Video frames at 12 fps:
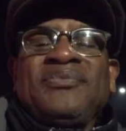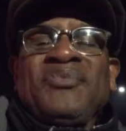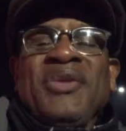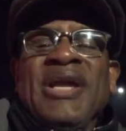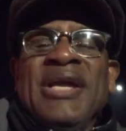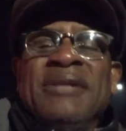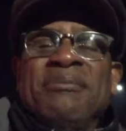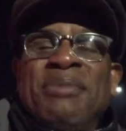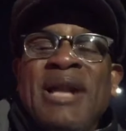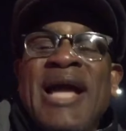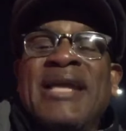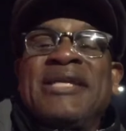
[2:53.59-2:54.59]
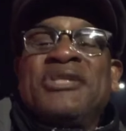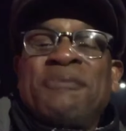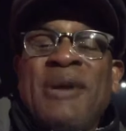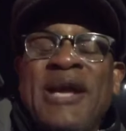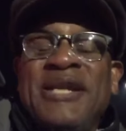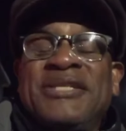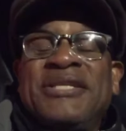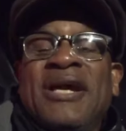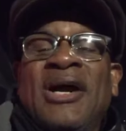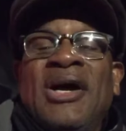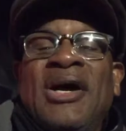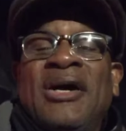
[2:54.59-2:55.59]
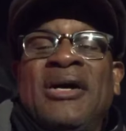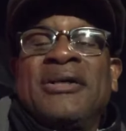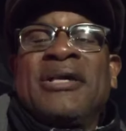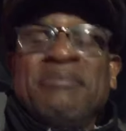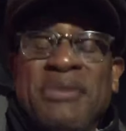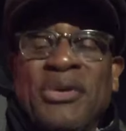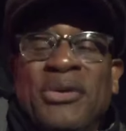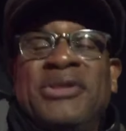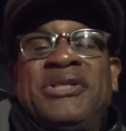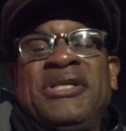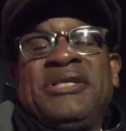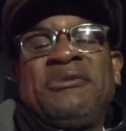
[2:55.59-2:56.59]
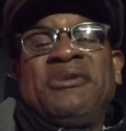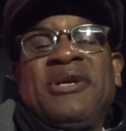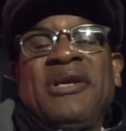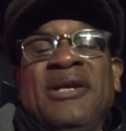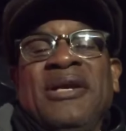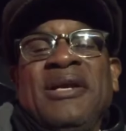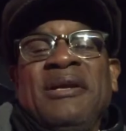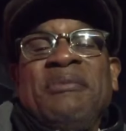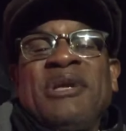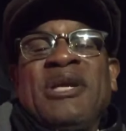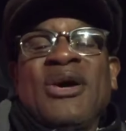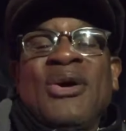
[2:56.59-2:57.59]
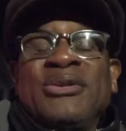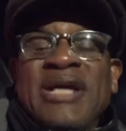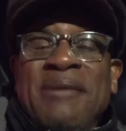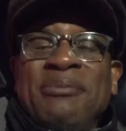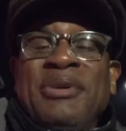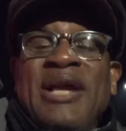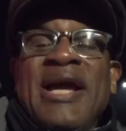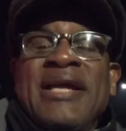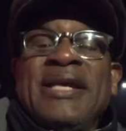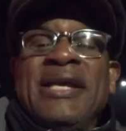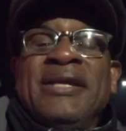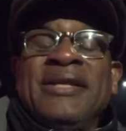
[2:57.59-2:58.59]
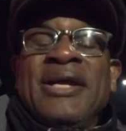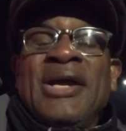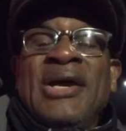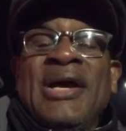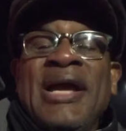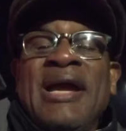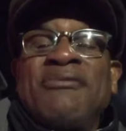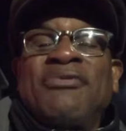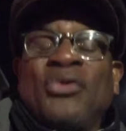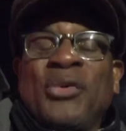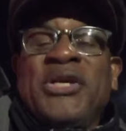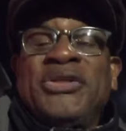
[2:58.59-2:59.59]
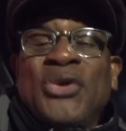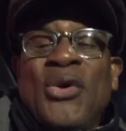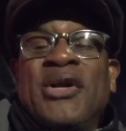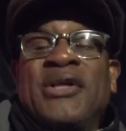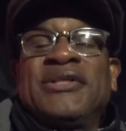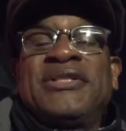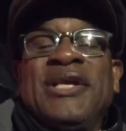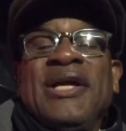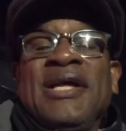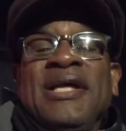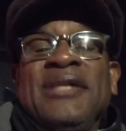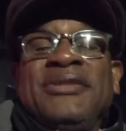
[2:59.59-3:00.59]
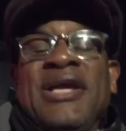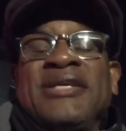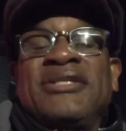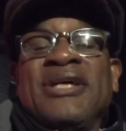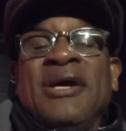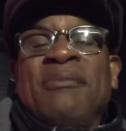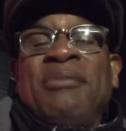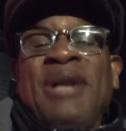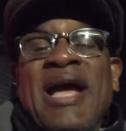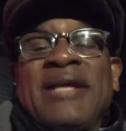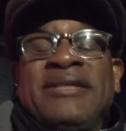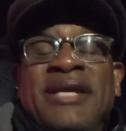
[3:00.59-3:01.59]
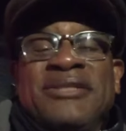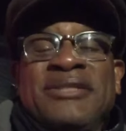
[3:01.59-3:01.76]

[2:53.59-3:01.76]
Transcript: in the black and Spanish communities, because I'm black and have three daughters that's black, that's